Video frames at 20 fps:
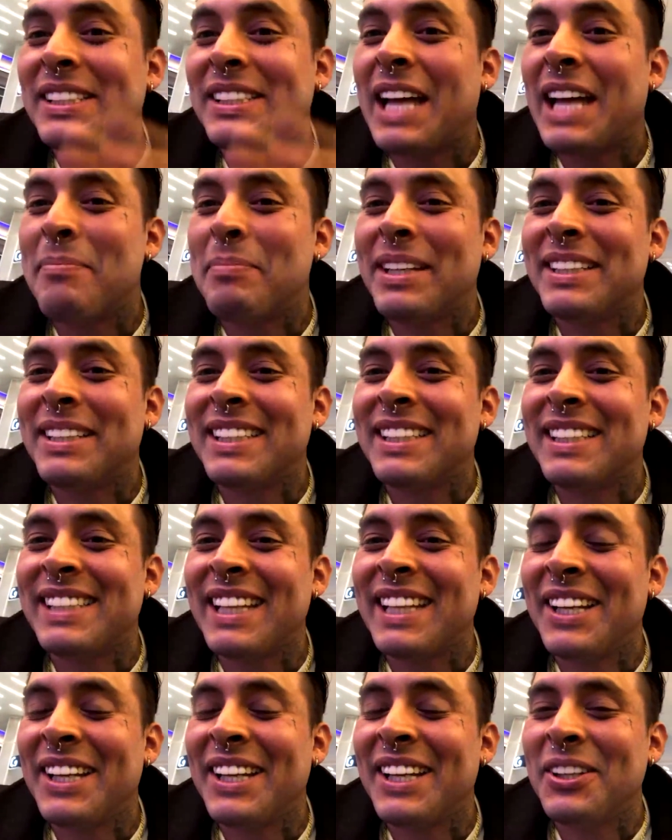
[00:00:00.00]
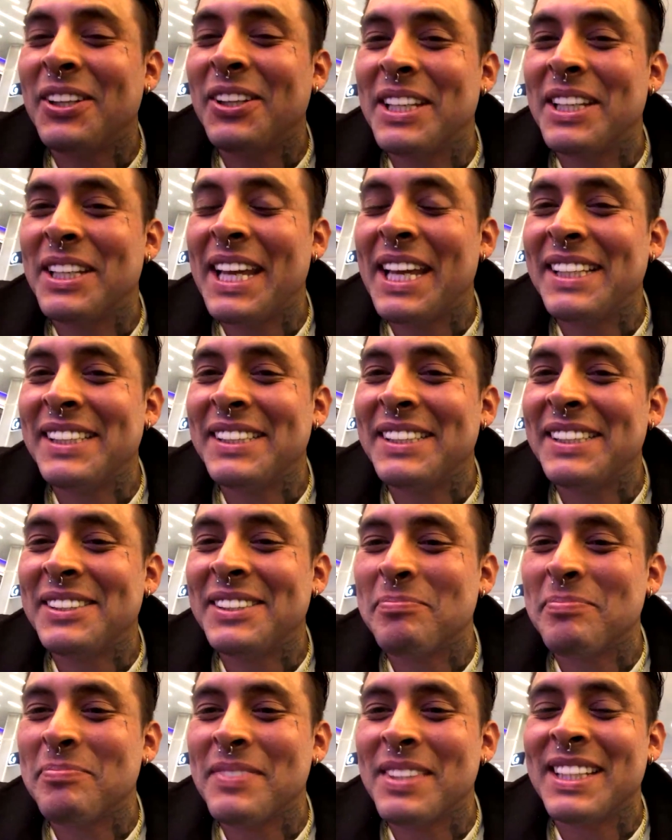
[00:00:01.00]
to stop in and say hello to the guest.
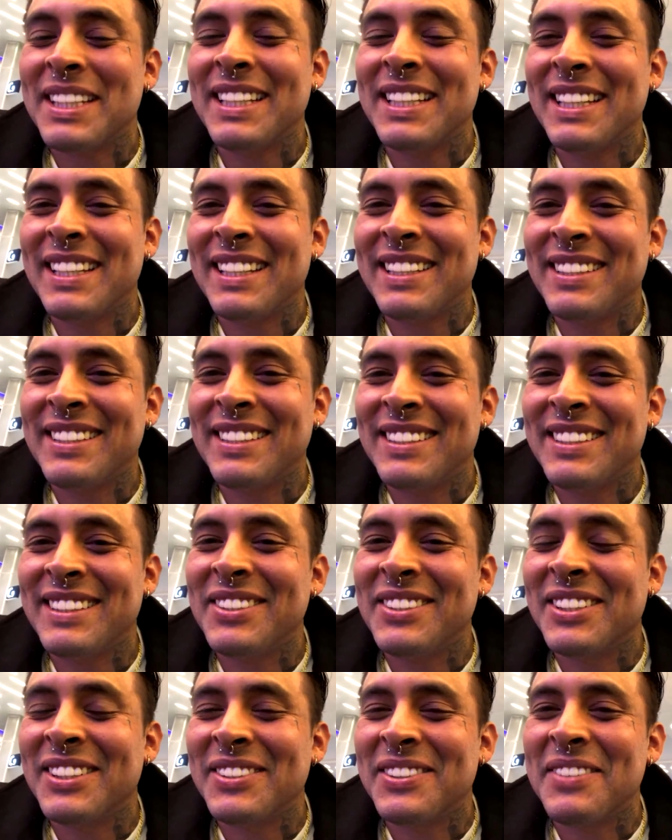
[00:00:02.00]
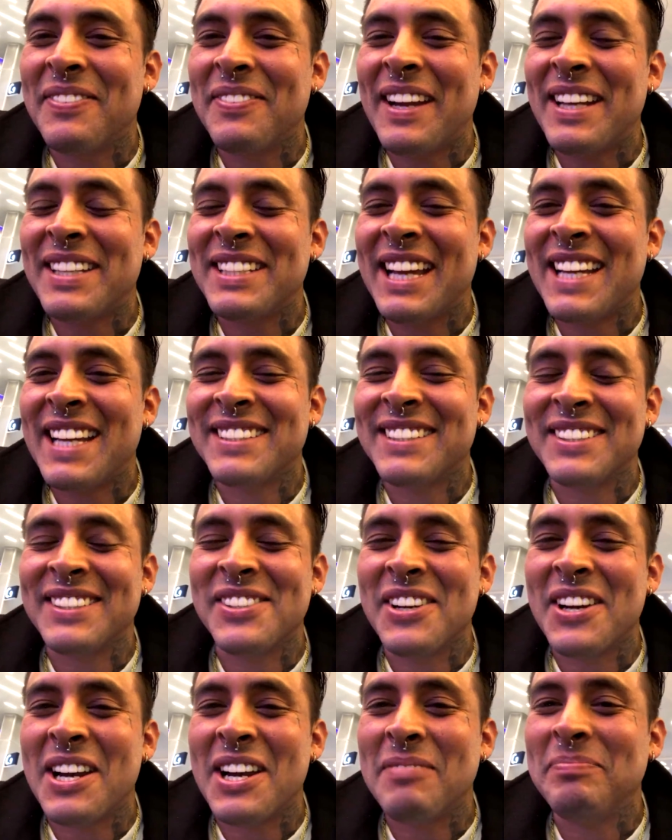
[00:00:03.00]
Doing a fantastic
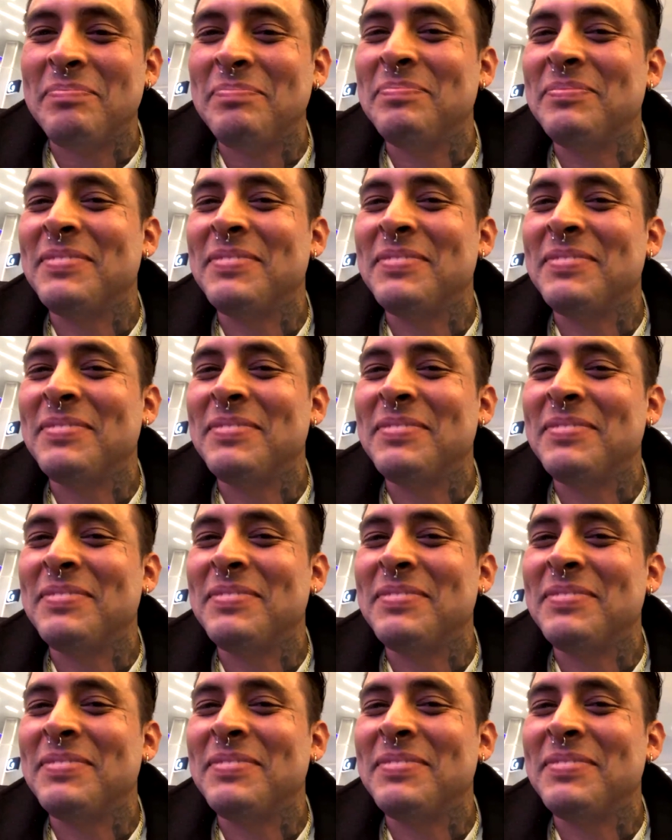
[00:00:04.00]
job.